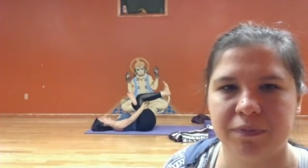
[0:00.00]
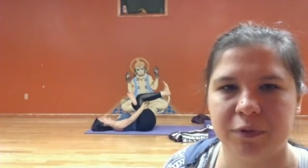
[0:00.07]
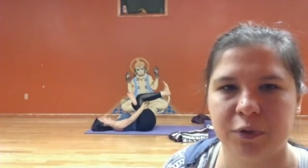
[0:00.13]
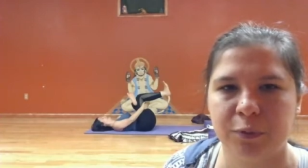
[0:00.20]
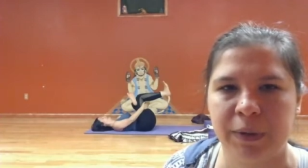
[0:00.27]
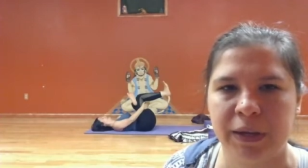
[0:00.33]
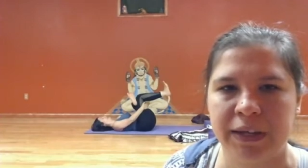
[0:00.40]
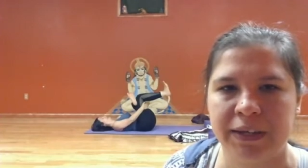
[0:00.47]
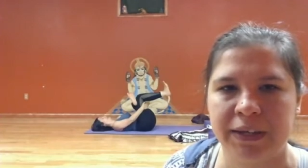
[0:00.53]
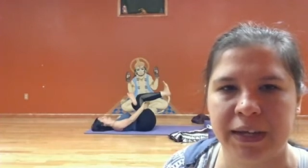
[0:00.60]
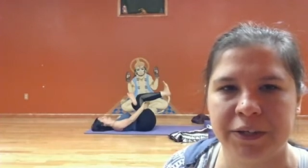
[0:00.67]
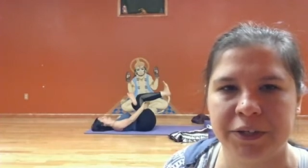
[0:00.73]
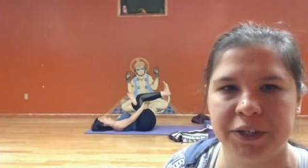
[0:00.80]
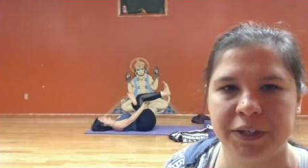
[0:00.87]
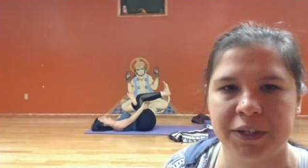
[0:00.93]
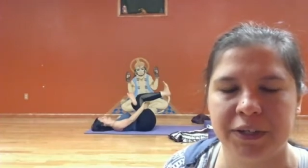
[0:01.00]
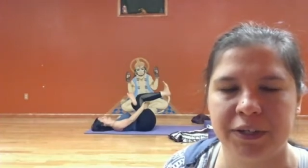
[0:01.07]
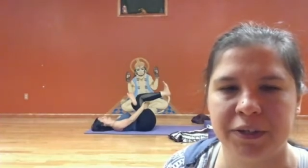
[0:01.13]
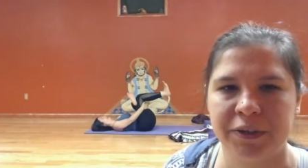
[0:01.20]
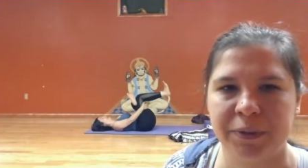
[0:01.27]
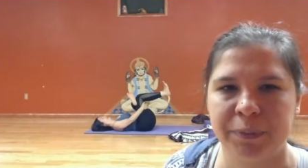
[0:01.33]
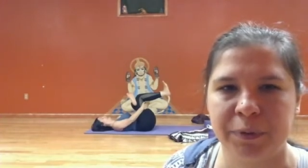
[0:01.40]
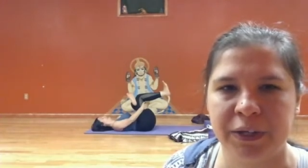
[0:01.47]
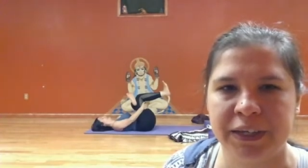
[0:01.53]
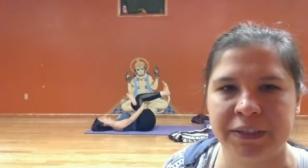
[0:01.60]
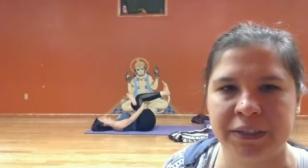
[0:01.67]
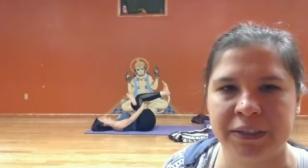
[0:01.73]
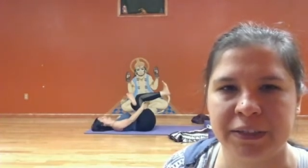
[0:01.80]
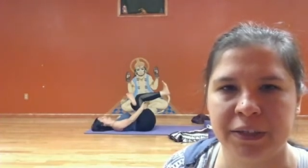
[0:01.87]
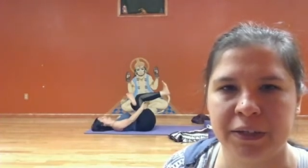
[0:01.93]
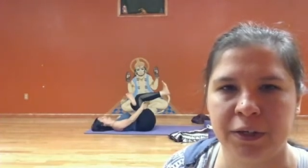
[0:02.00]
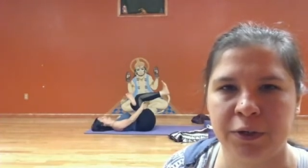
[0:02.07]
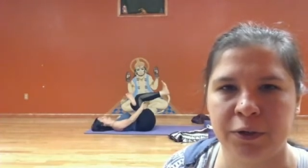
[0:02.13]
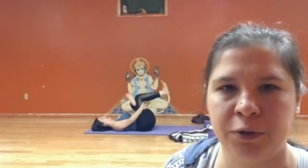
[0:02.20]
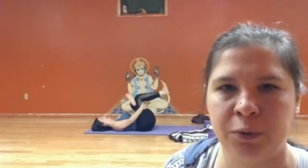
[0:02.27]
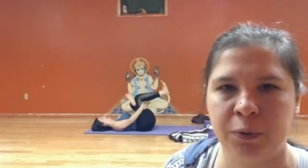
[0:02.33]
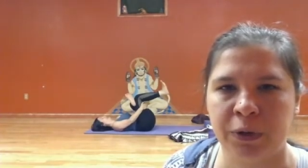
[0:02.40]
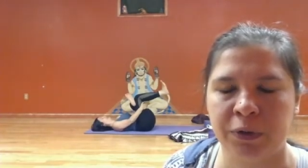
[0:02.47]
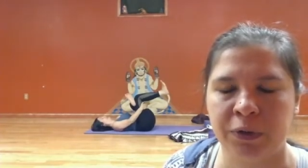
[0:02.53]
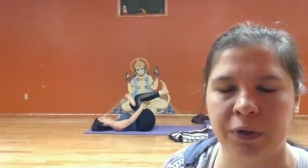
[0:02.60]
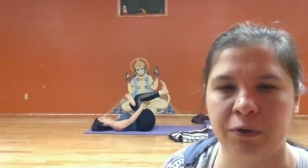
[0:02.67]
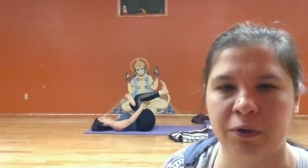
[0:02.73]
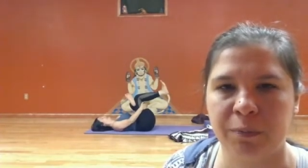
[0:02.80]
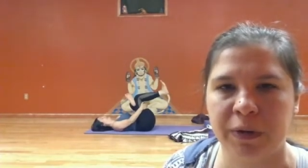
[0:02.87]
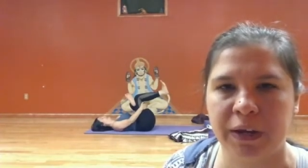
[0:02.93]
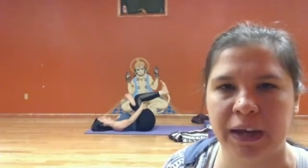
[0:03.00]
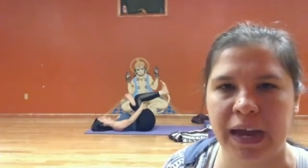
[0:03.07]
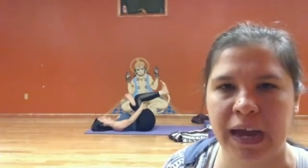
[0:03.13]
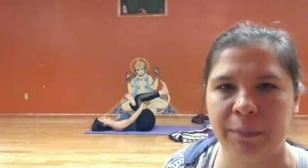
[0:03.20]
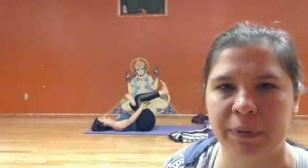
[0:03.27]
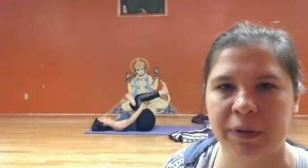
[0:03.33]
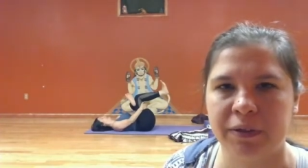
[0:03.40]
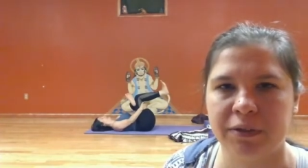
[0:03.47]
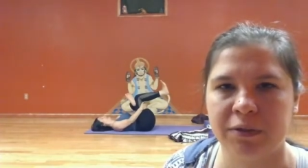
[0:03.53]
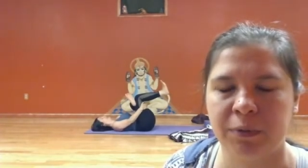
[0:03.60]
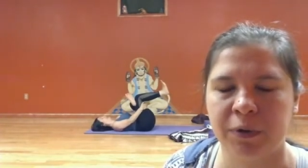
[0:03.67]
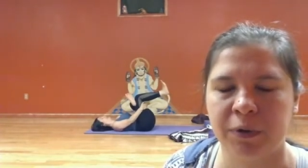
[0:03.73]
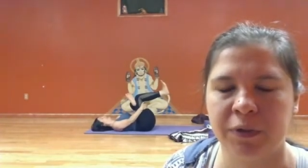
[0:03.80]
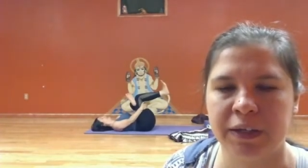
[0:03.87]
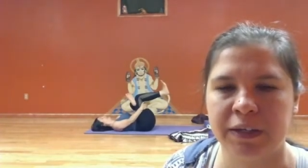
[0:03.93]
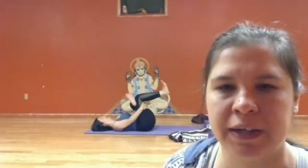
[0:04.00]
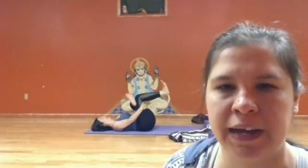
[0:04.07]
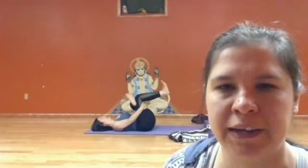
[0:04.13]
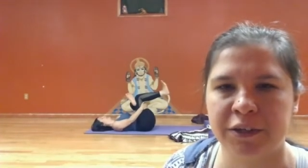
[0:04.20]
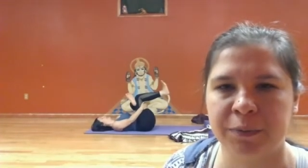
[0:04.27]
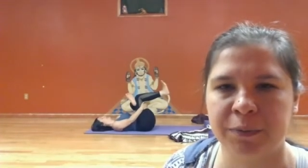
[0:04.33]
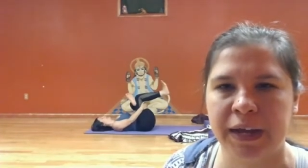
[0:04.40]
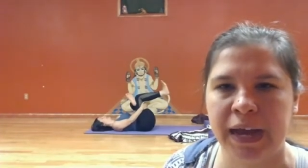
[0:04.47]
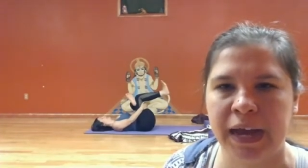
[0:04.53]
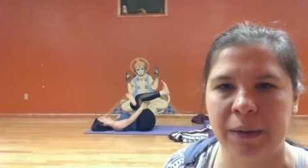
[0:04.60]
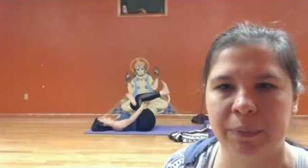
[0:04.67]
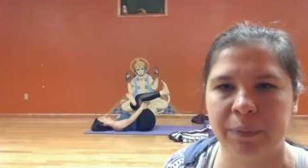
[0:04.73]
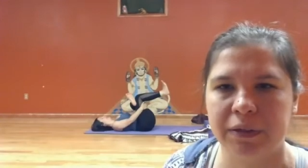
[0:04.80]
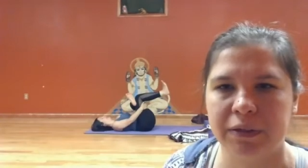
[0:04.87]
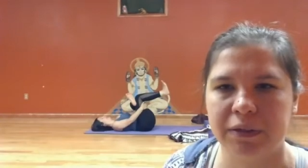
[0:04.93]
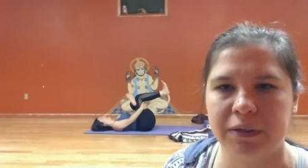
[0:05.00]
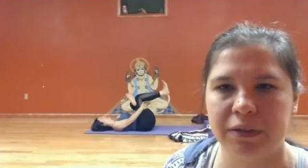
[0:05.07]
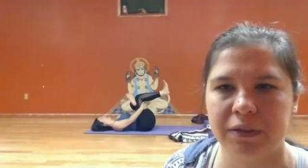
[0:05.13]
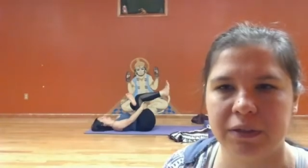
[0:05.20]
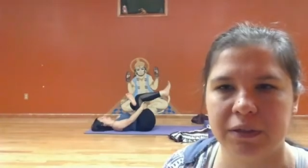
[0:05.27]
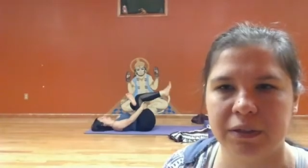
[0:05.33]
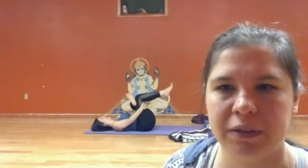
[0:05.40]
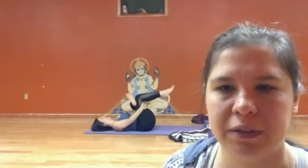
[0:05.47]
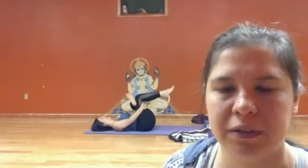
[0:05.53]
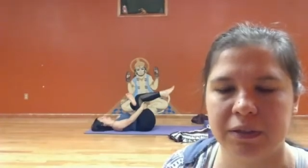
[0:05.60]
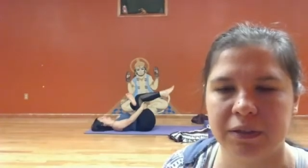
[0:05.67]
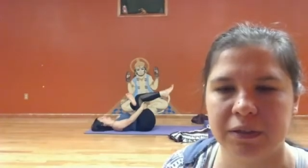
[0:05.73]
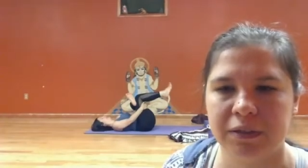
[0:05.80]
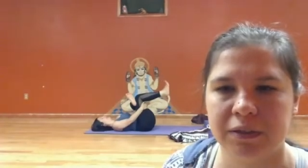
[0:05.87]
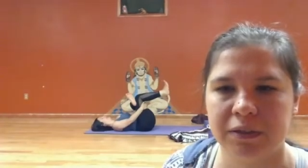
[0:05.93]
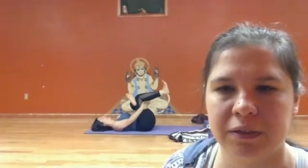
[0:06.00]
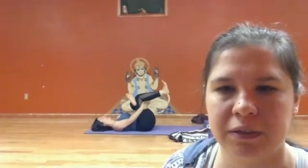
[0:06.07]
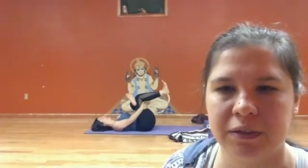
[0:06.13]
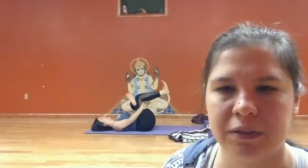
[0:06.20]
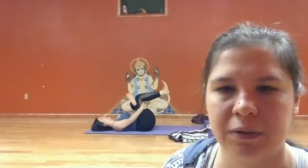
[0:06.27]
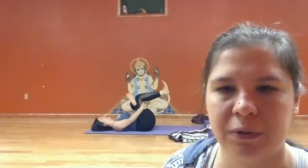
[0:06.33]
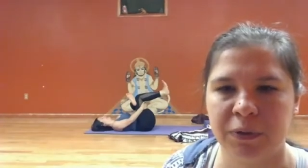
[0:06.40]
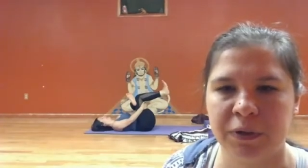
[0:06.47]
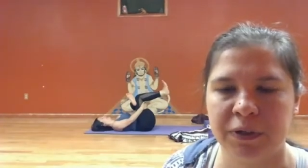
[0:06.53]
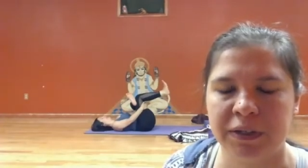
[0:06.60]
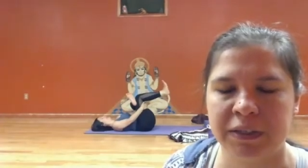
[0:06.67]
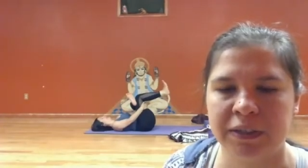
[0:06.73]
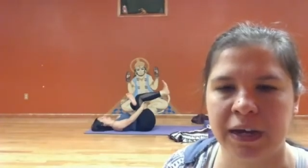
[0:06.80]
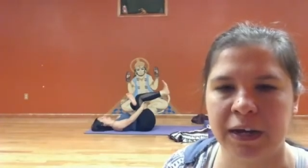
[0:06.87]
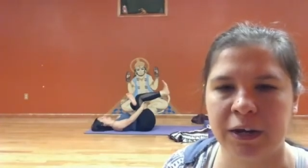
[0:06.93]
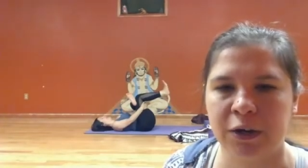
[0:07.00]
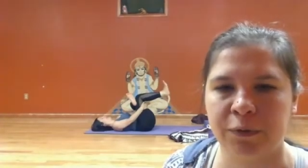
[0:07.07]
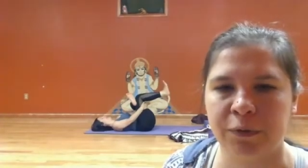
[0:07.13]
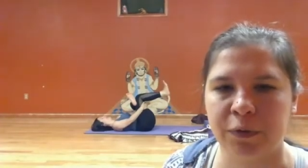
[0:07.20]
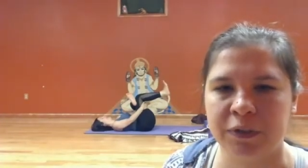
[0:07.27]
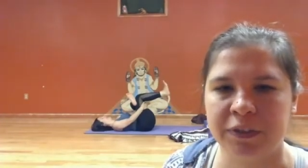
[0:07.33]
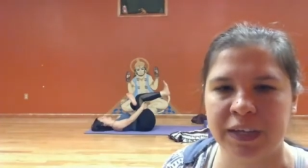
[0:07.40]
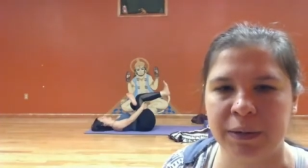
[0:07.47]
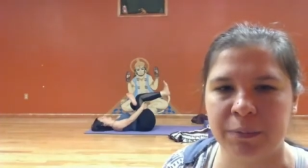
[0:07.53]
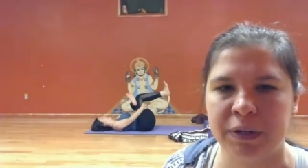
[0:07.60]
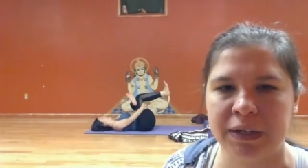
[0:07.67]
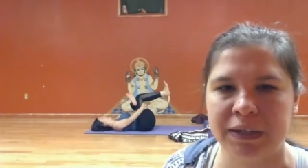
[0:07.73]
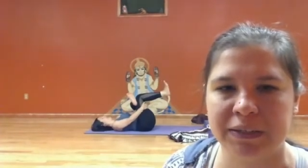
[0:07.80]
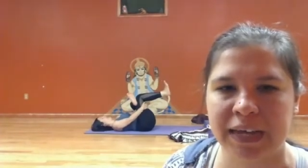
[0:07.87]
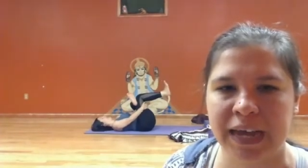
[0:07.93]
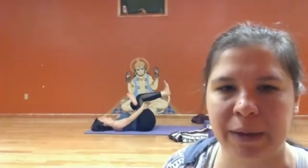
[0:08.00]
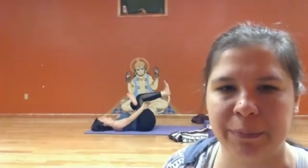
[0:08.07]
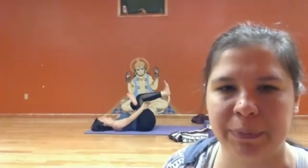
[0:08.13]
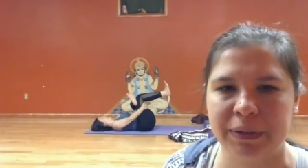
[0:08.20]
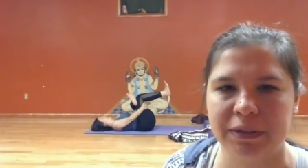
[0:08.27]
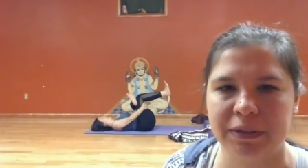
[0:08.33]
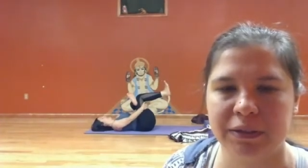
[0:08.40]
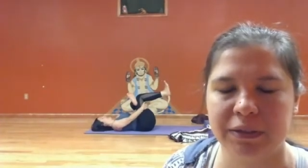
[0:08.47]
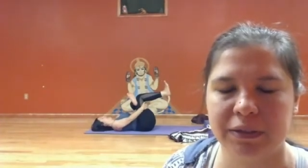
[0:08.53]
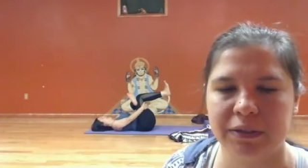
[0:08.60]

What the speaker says: Pay attention to the places in you where the gripping happens, where the attachment happens, where the desire for sameness happens.